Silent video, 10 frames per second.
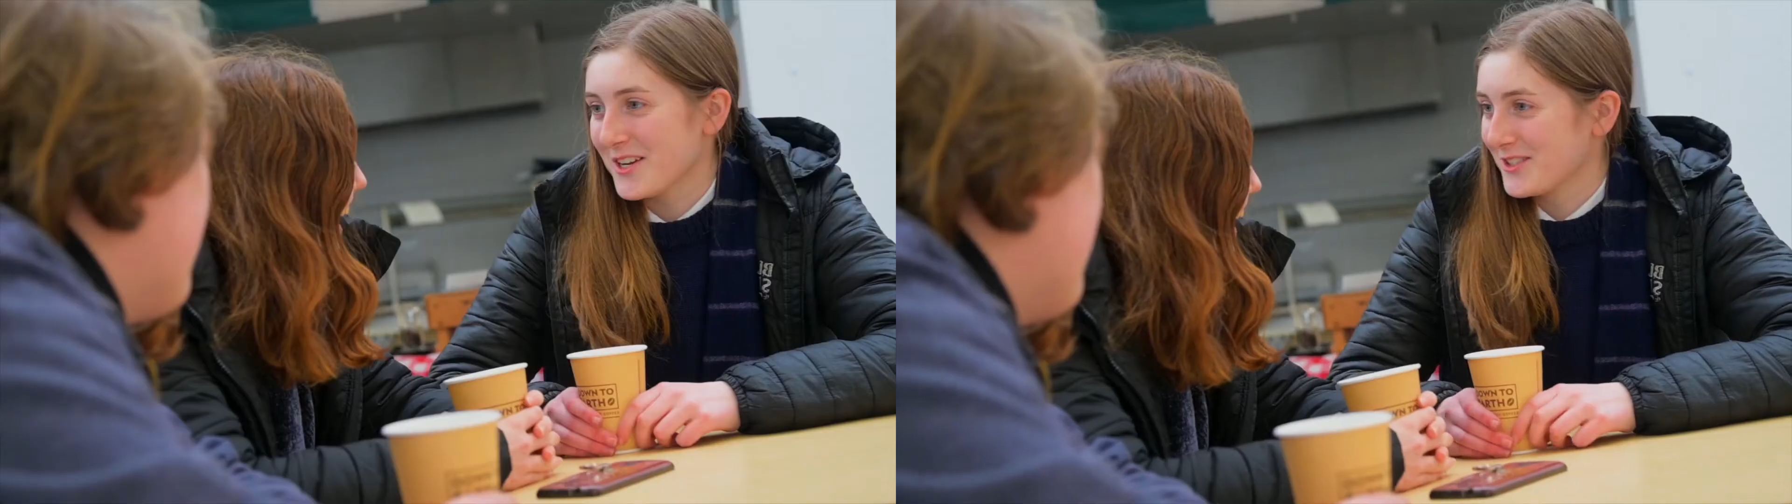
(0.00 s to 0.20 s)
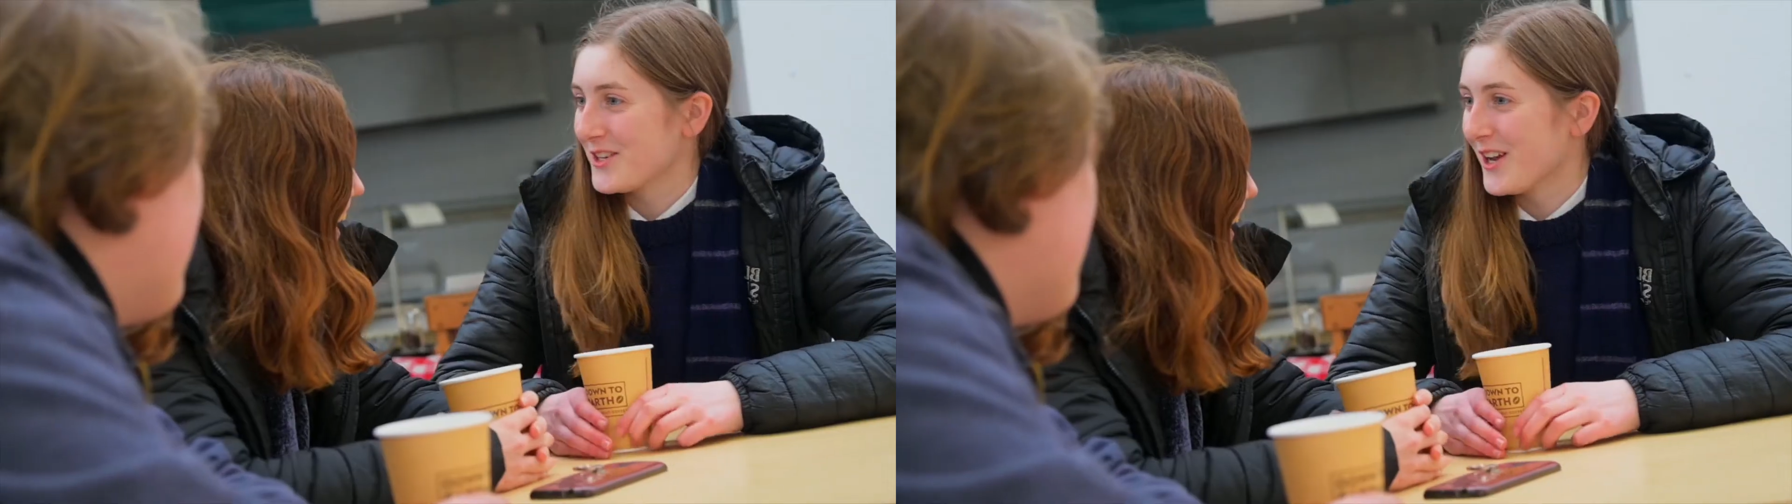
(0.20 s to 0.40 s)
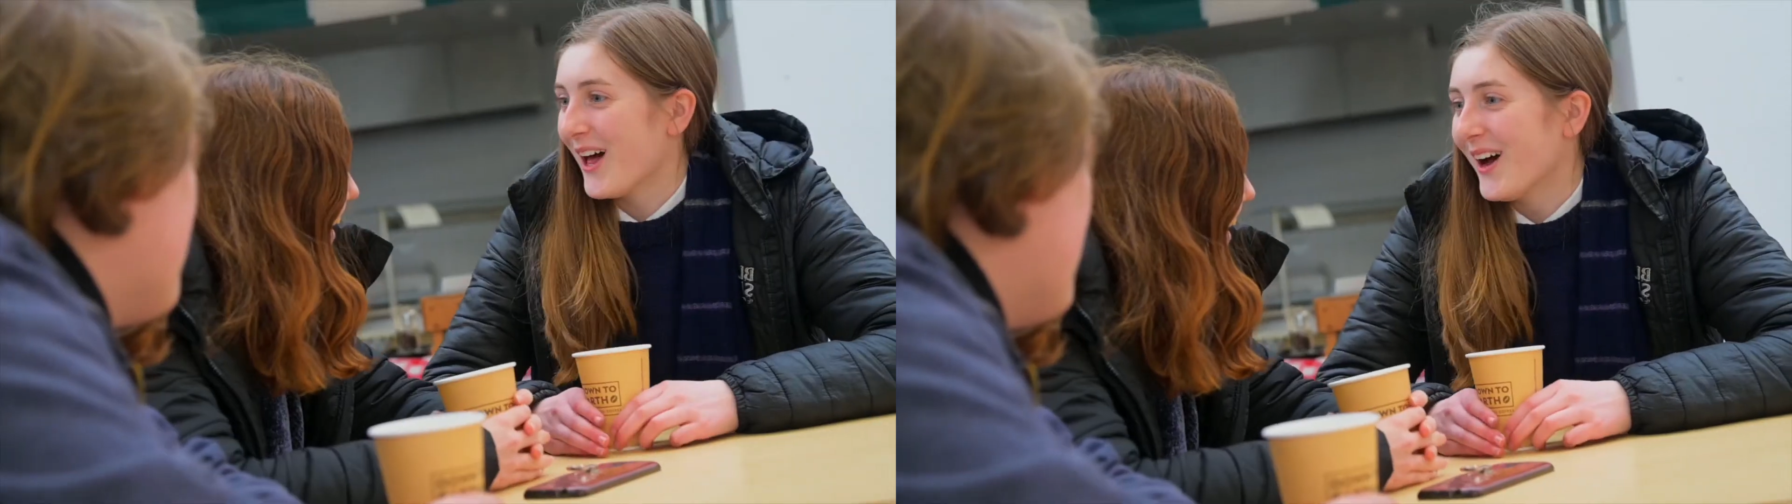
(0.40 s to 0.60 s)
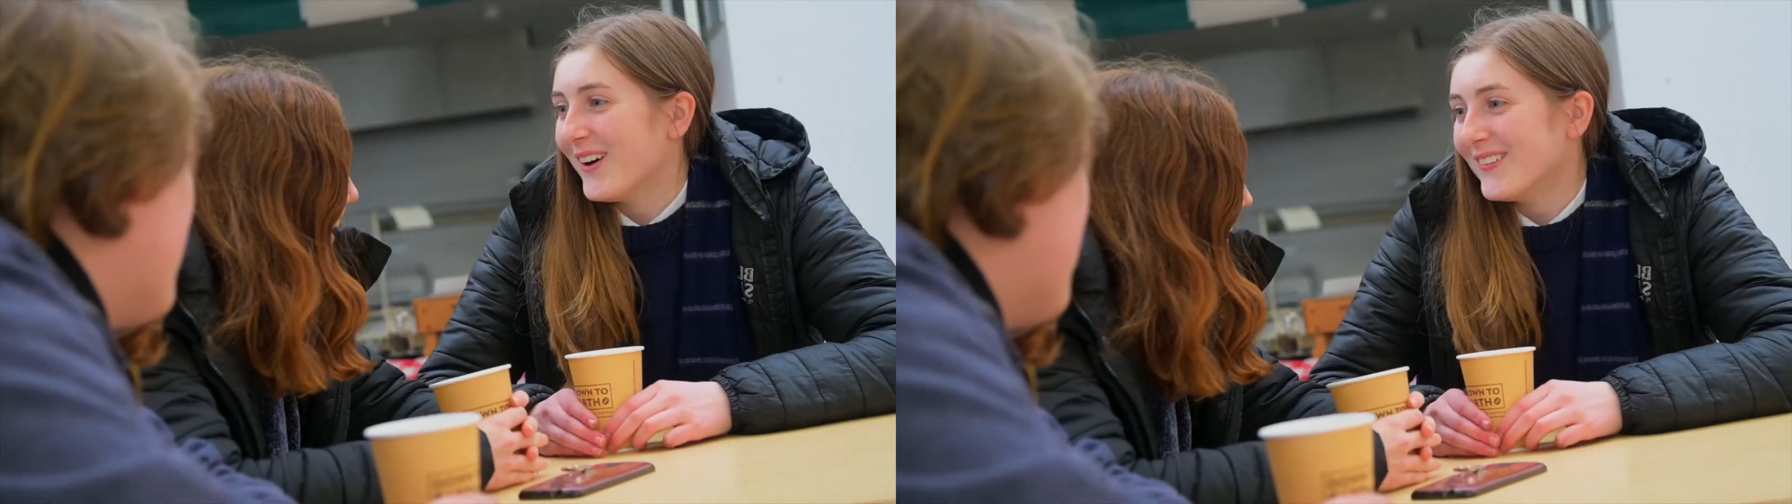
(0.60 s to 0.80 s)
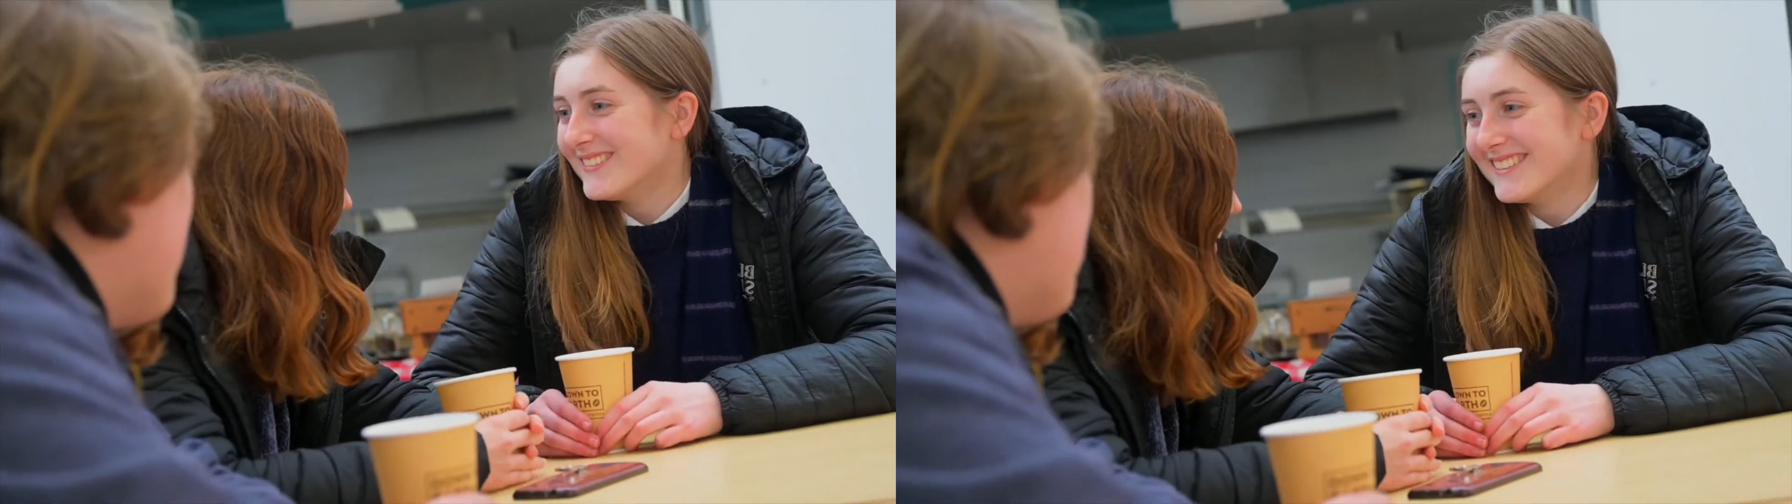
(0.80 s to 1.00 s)
As a
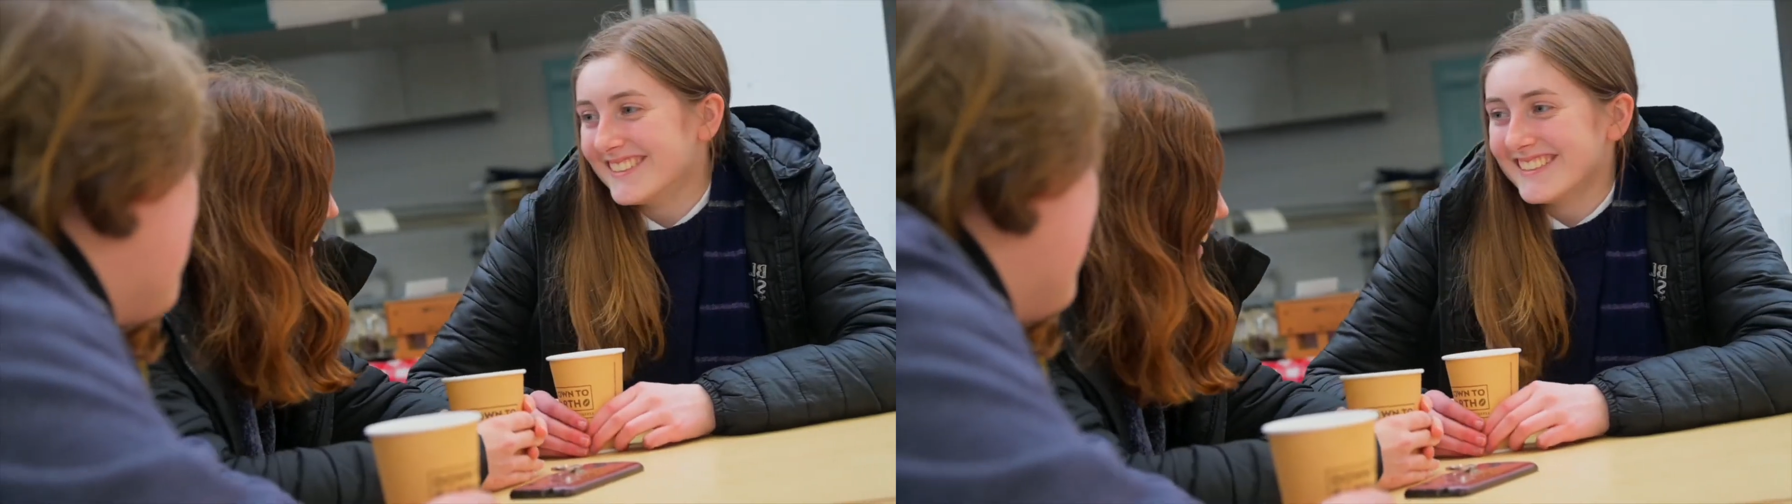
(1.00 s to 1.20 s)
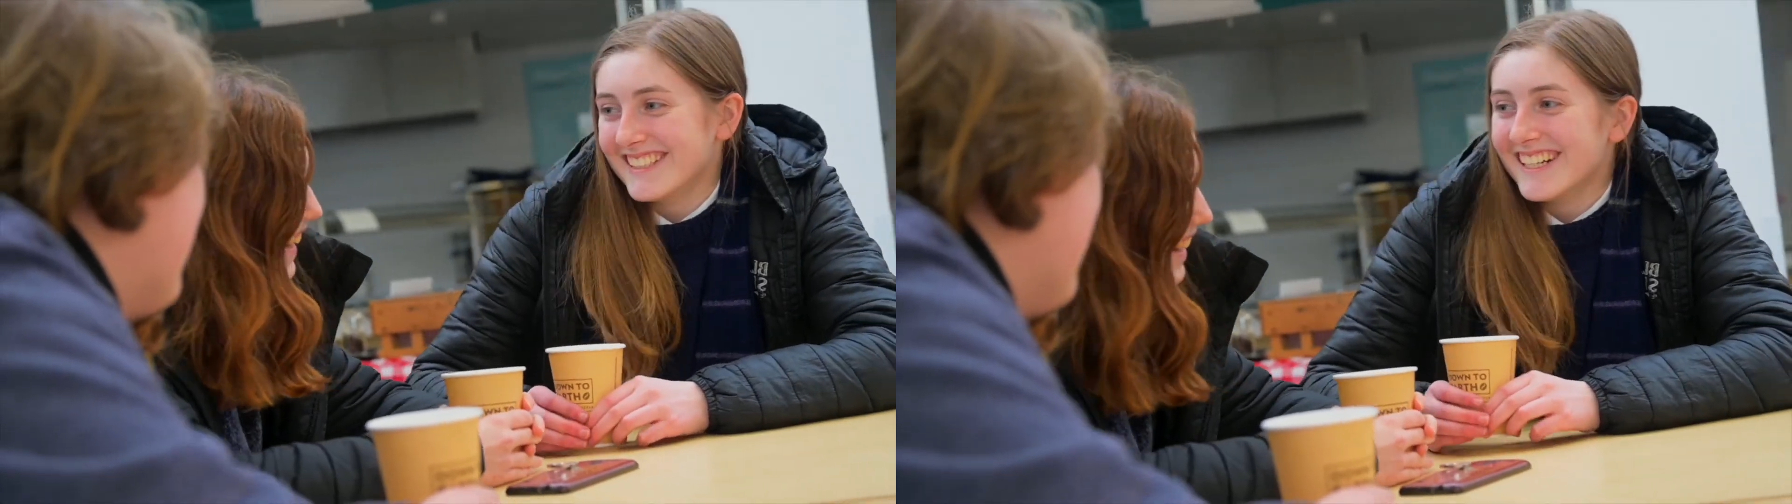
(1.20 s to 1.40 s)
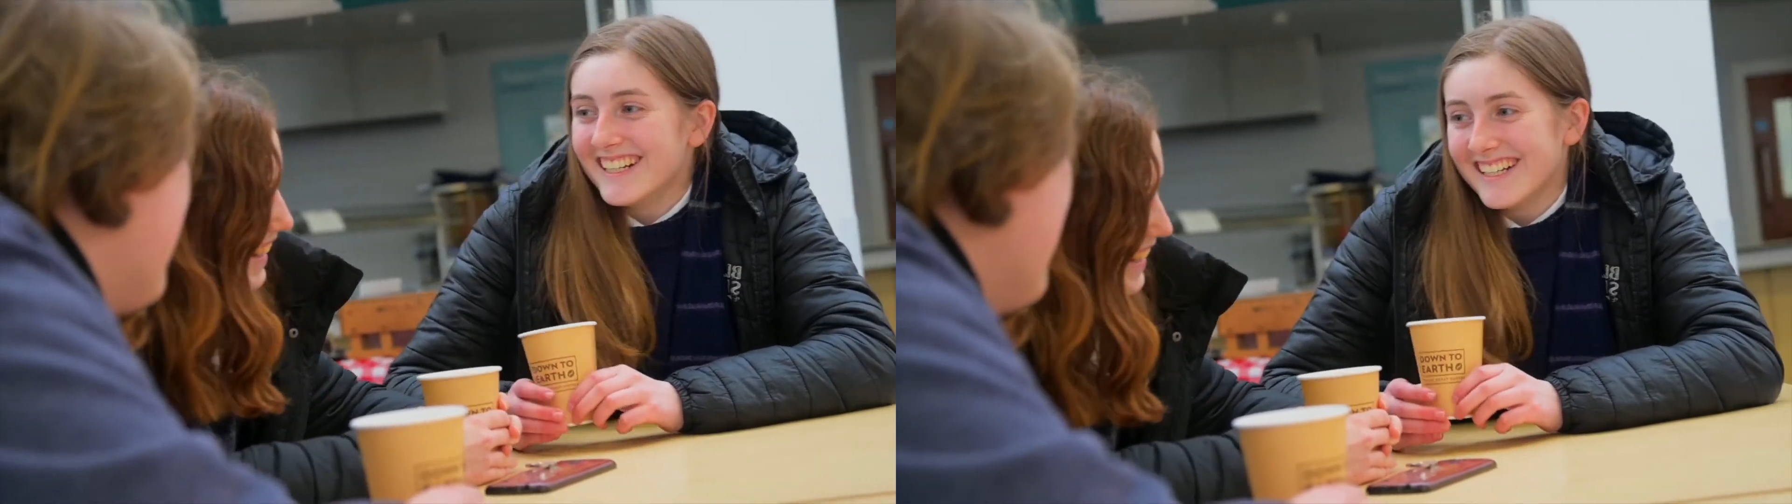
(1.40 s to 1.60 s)
parent, I've seen